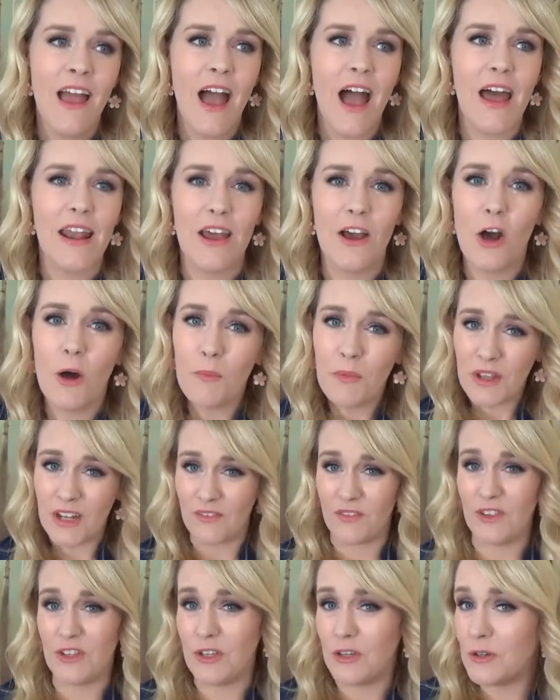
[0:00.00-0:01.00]
and I hope that
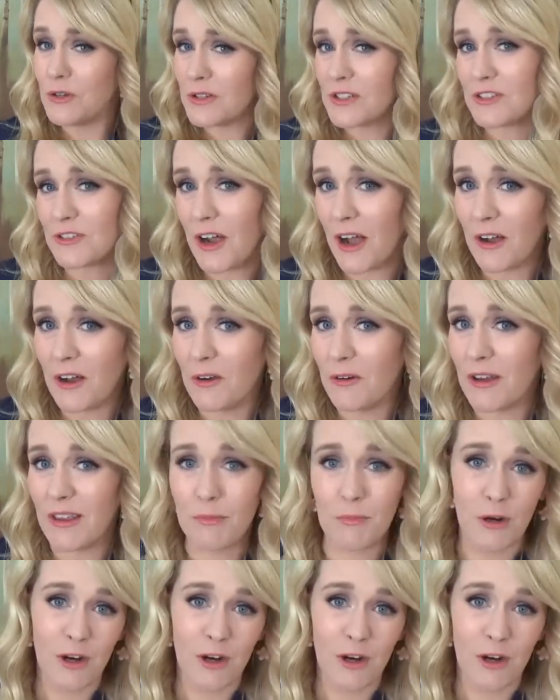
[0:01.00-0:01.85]
if you struggle with